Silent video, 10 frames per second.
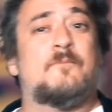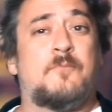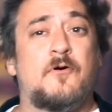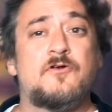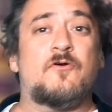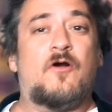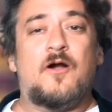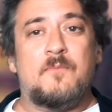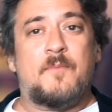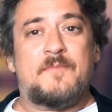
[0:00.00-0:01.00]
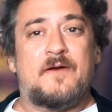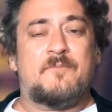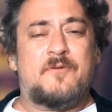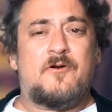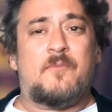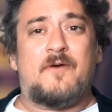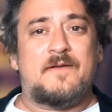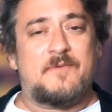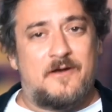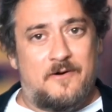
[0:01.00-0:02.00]
put your arm up there, put your arm around
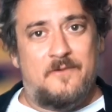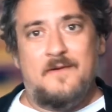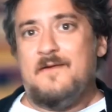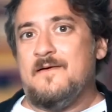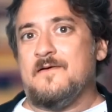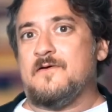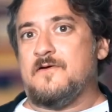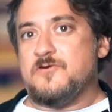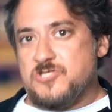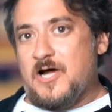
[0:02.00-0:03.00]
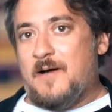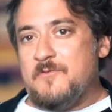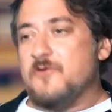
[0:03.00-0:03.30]
them and go, good job.